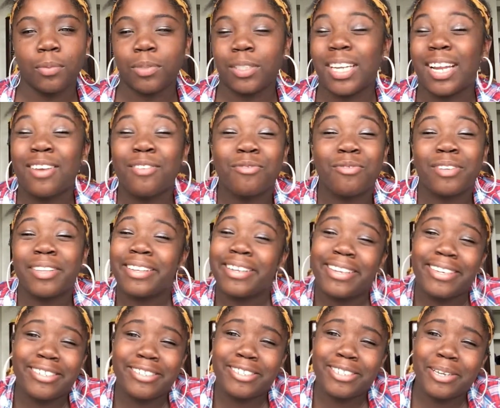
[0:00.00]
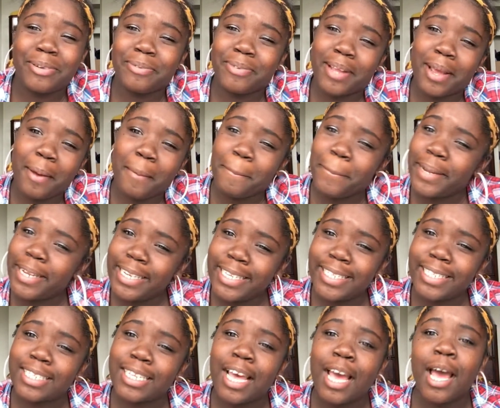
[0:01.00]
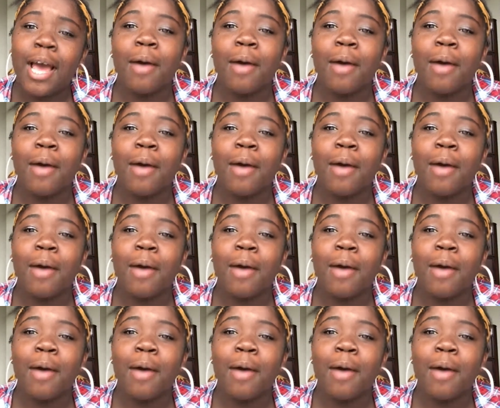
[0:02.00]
which I don't really understand what that means,